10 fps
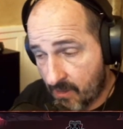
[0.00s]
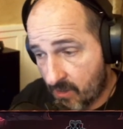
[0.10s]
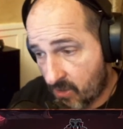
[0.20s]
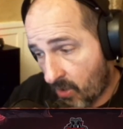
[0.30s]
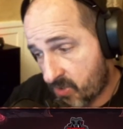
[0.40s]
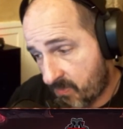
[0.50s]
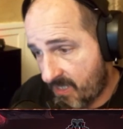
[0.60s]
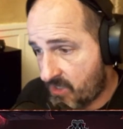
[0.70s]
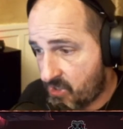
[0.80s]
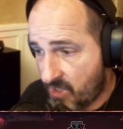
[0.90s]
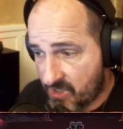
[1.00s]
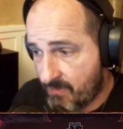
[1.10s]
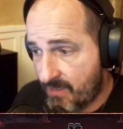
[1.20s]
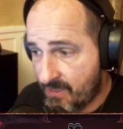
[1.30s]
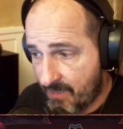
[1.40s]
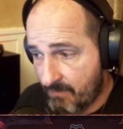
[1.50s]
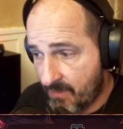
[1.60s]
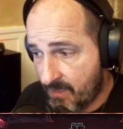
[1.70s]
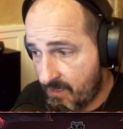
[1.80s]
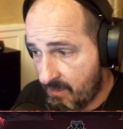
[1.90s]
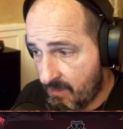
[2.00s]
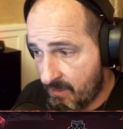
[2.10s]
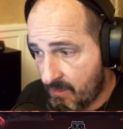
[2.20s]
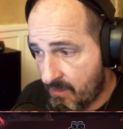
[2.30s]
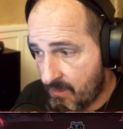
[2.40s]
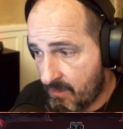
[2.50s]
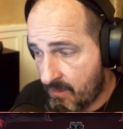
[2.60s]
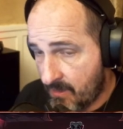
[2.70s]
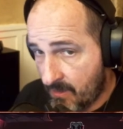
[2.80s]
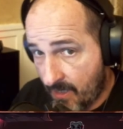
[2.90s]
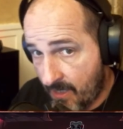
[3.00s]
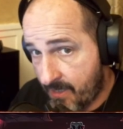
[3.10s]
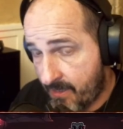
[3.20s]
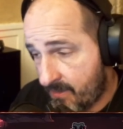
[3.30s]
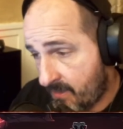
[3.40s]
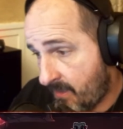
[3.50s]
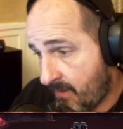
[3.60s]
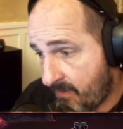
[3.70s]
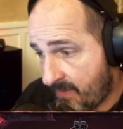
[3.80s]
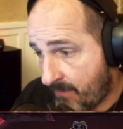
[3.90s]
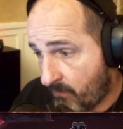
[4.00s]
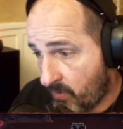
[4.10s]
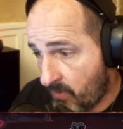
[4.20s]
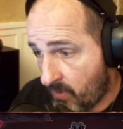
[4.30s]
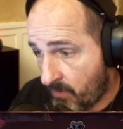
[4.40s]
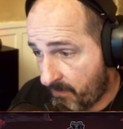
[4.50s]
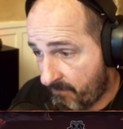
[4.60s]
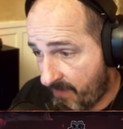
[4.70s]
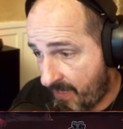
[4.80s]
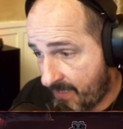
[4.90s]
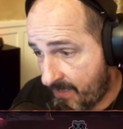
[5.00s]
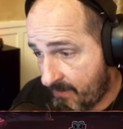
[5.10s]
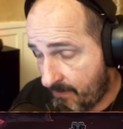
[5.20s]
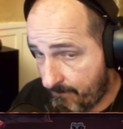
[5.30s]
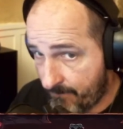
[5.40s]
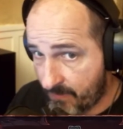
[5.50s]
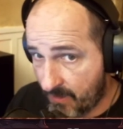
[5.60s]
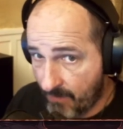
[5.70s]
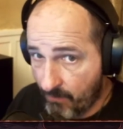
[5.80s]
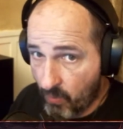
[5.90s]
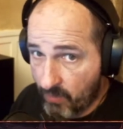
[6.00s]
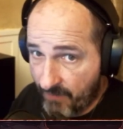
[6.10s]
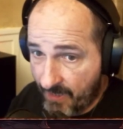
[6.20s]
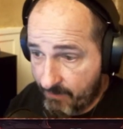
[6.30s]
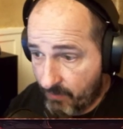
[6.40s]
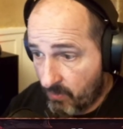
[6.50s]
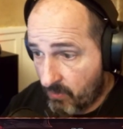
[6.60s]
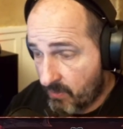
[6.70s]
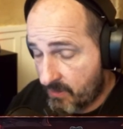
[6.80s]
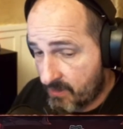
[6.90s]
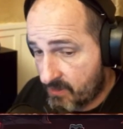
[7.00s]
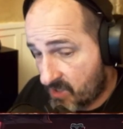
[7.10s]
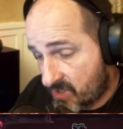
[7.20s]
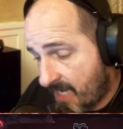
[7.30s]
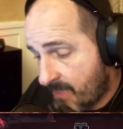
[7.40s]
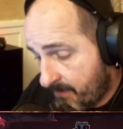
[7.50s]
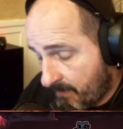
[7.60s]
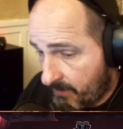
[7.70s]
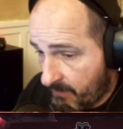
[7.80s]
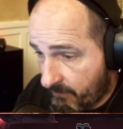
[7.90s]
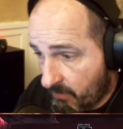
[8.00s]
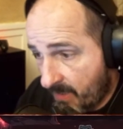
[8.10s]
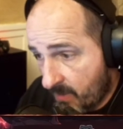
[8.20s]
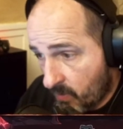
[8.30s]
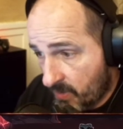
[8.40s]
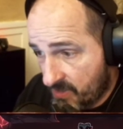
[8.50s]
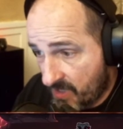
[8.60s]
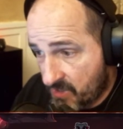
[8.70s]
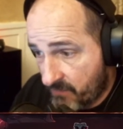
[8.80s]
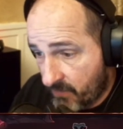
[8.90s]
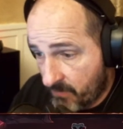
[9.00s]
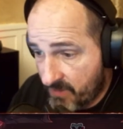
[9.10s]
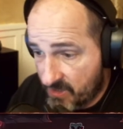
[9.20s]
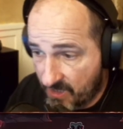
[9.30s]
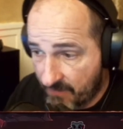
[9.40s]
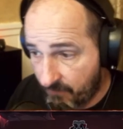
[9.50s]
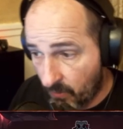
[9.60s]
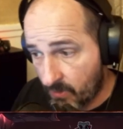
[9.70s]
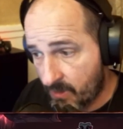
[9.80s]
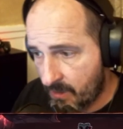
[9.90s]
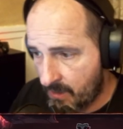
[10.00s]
cost me that chance to make that money, and that will provide a more viable sustainability for my organization from this day forward.